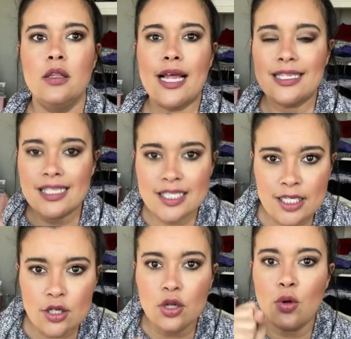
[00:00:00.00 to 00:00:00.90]
that
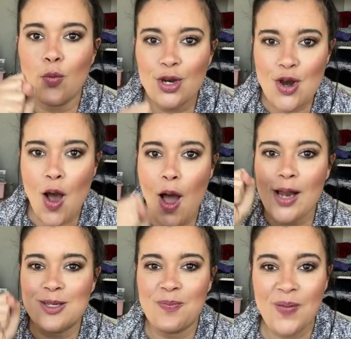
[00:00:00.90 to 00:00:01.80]
still would
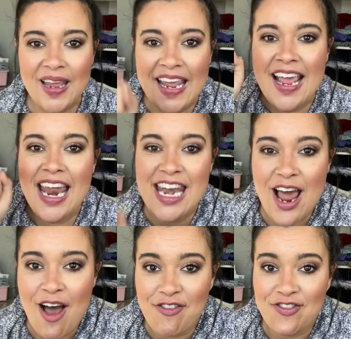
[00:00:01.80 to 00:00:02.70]
not be
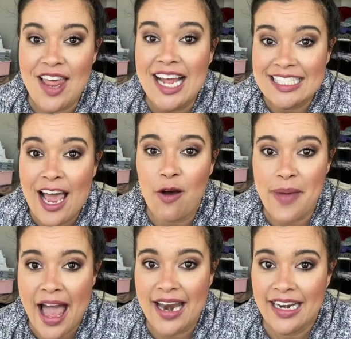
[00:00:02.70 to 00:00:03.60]
enough. That's how
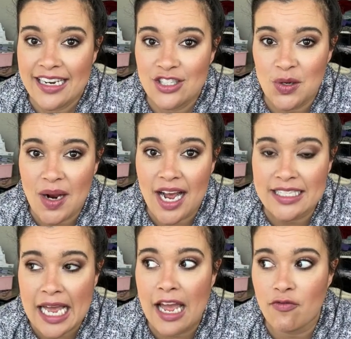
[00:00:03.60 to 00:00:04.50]
bad it is, you
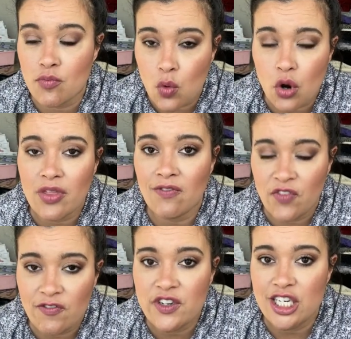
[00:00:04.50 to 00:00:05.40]
guys. I have more than
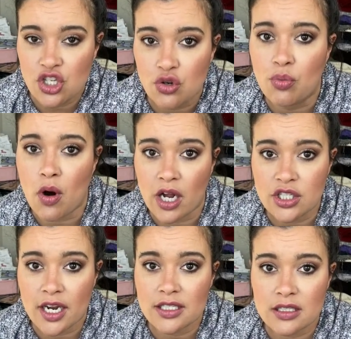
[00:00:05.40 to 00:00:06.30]
52
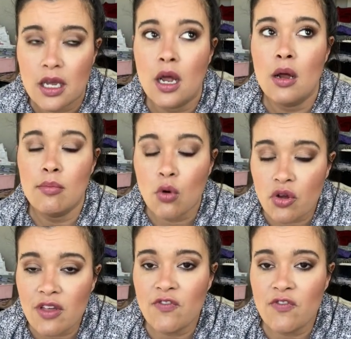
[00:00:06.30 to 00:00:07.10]
projects, more than